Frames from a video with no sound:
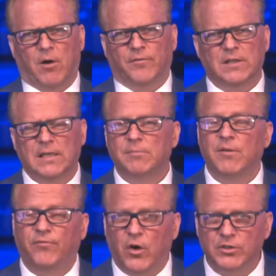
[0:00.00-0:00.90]
oftentimes,
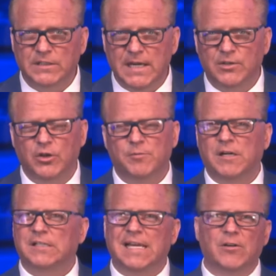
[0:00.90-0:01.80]
and false teachers
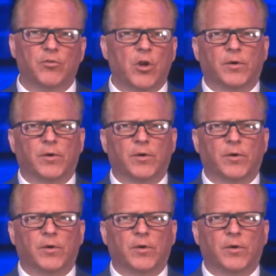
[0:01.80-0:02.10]
because they don't know